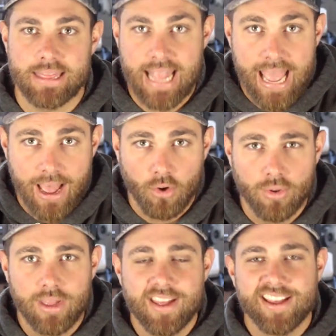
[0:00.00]
Now,
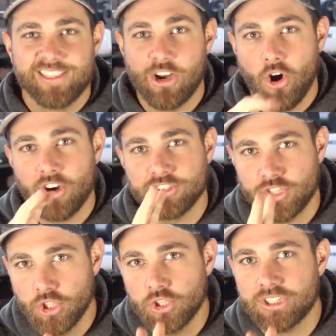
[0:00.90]
there are
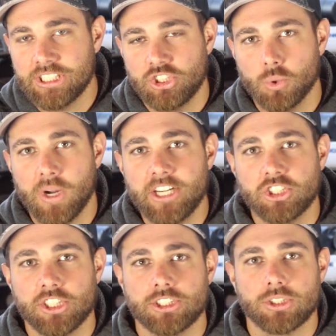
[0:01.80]
two
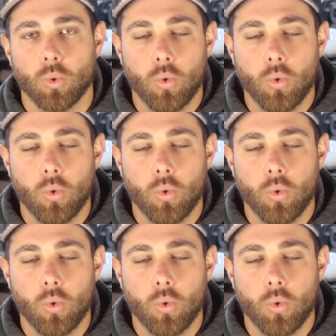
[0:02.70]
situations